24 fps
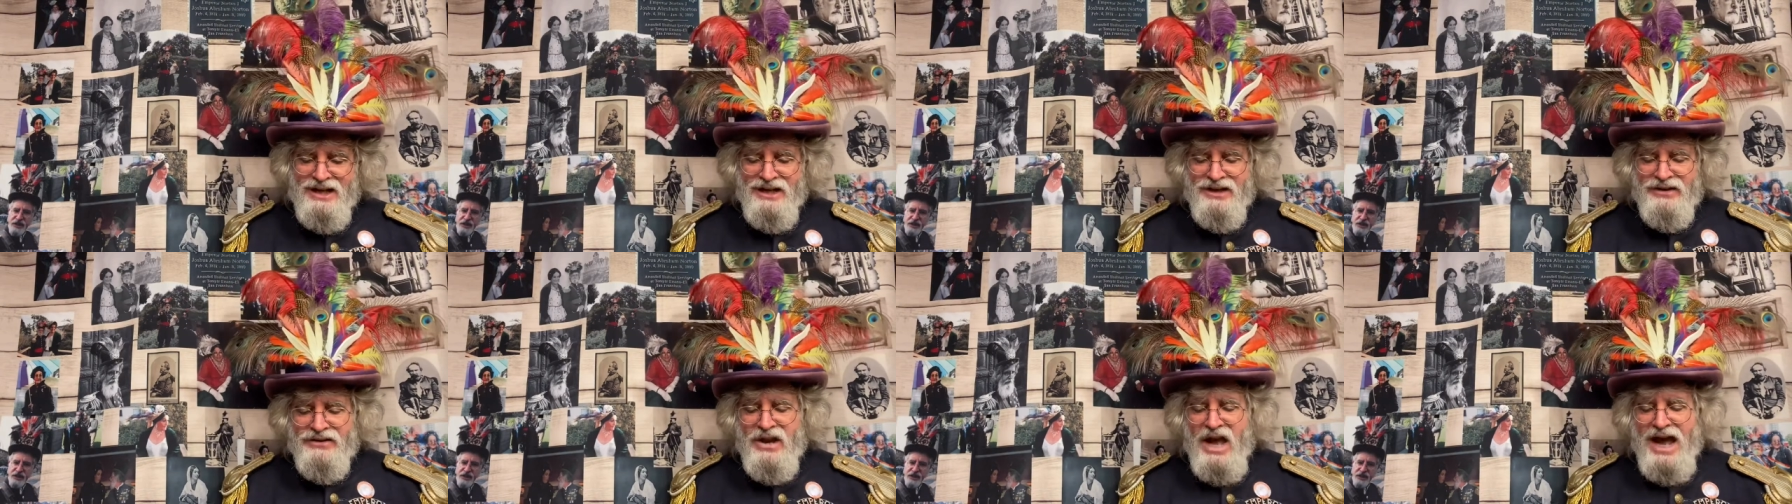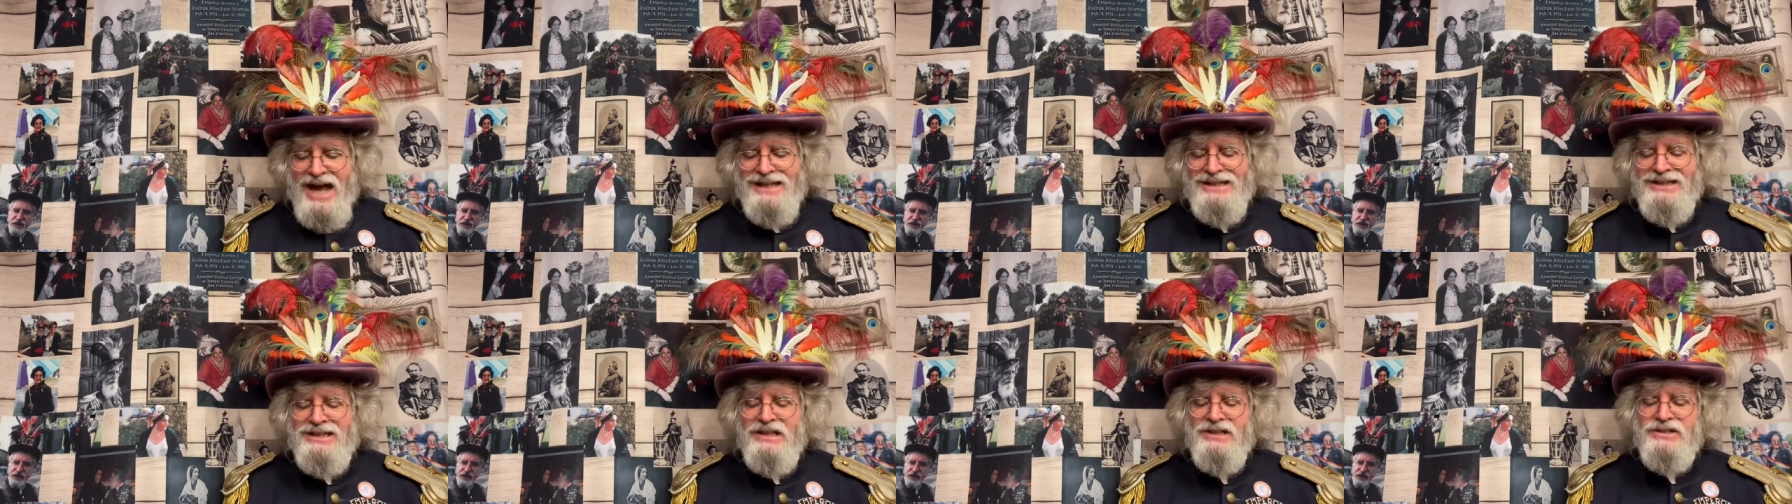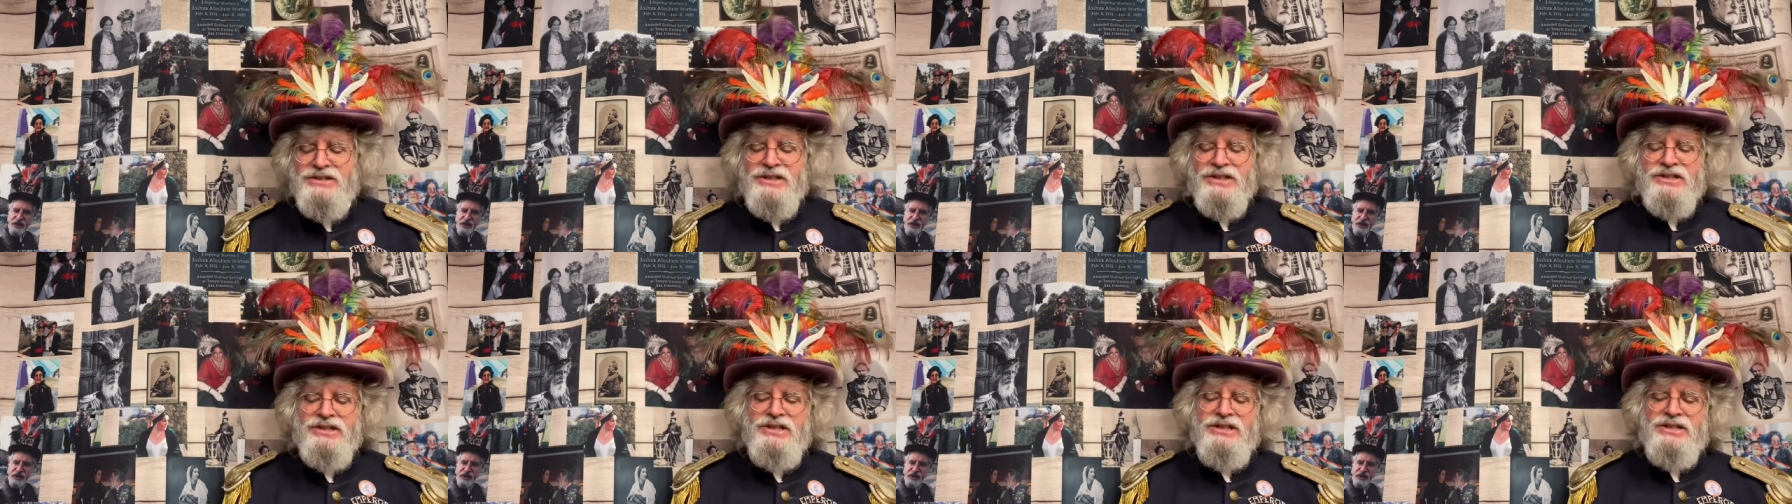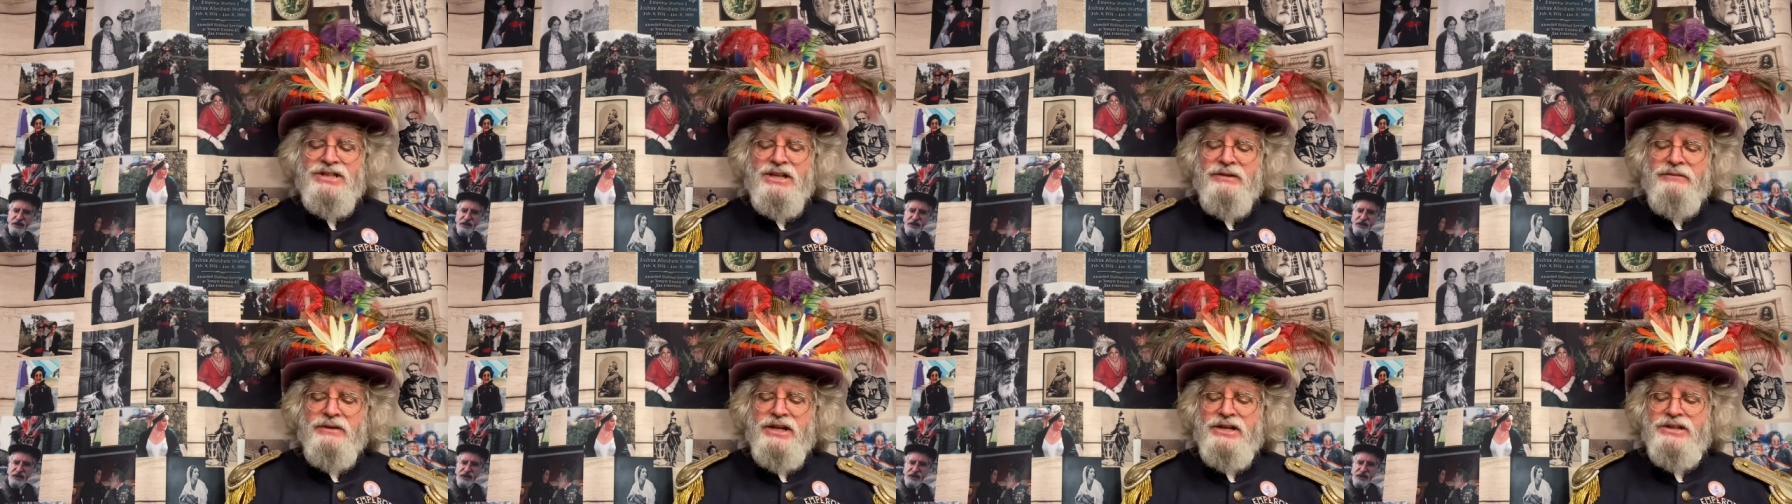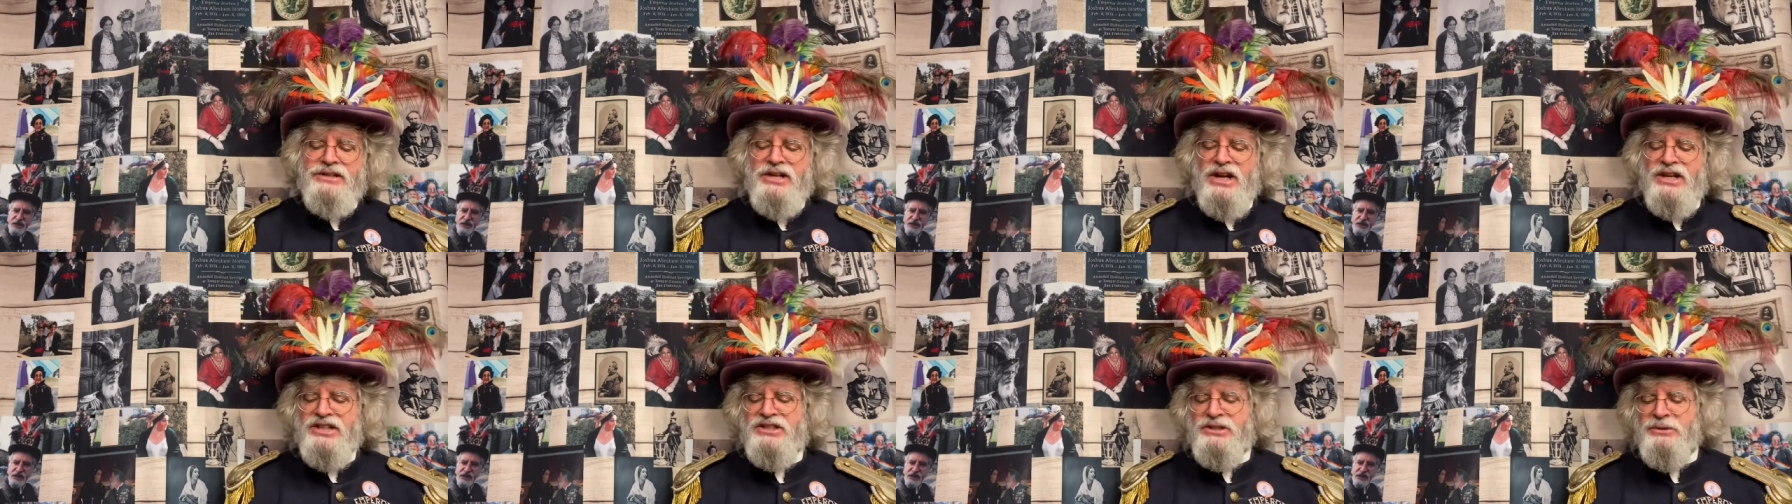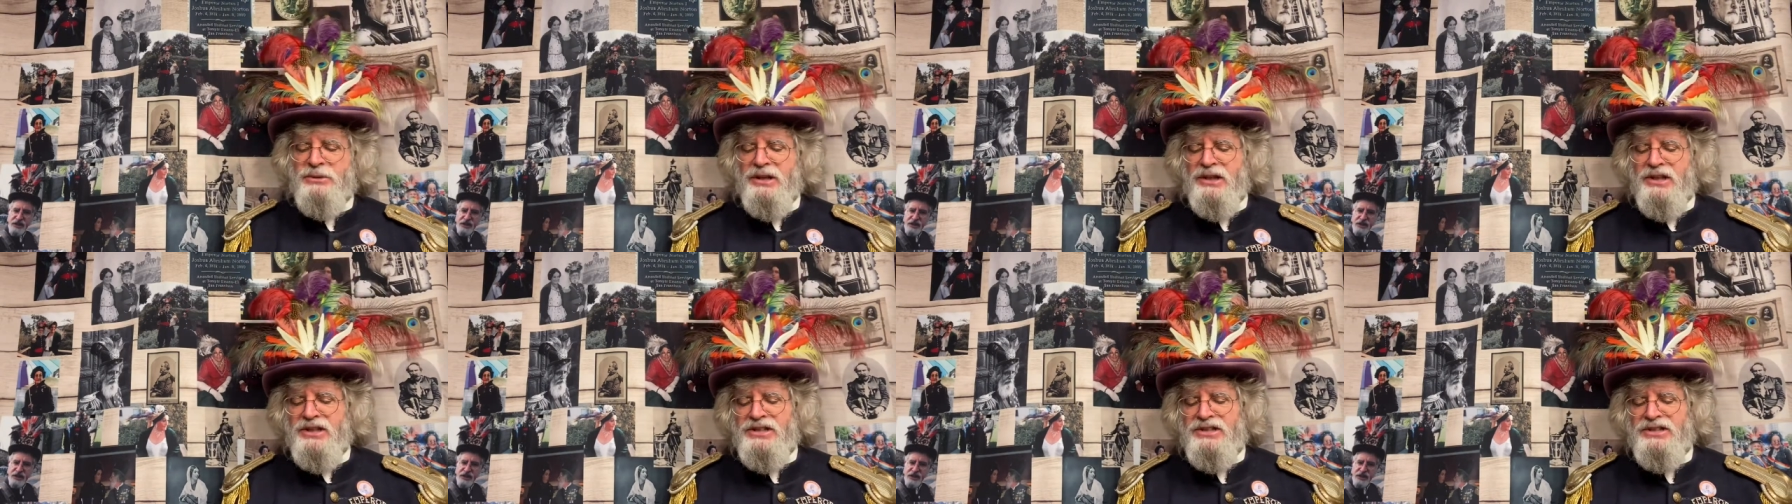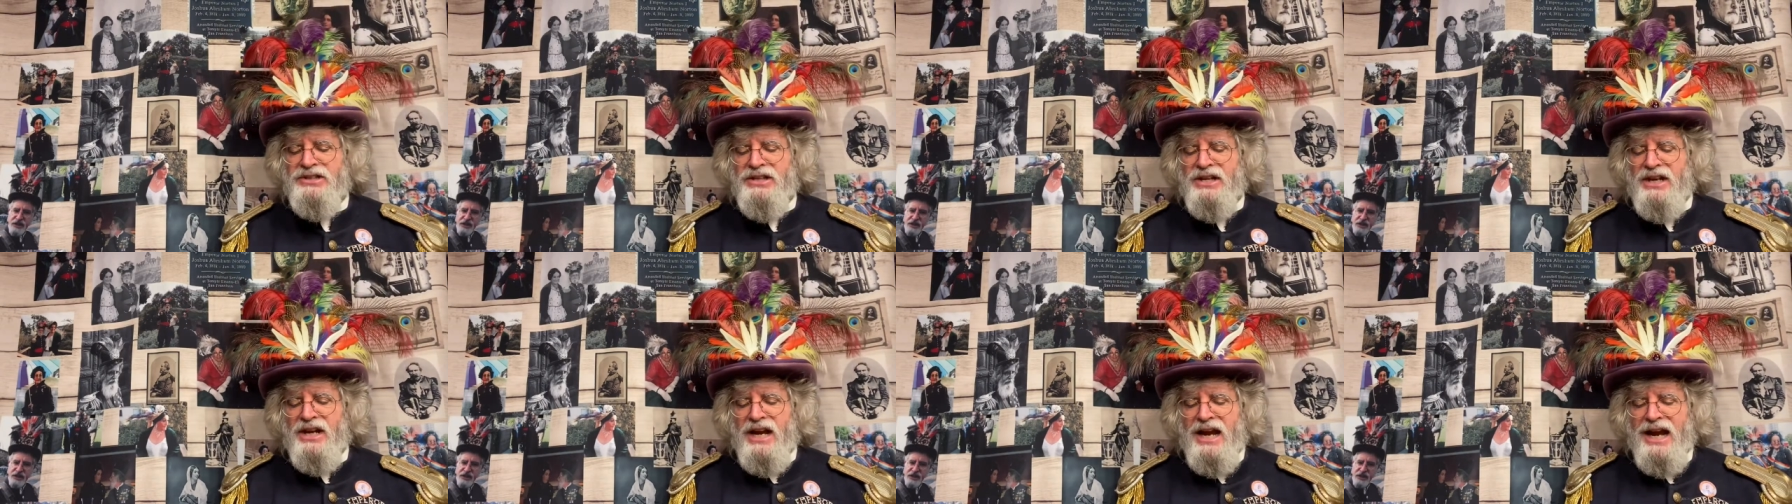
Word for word: 1967 industrialist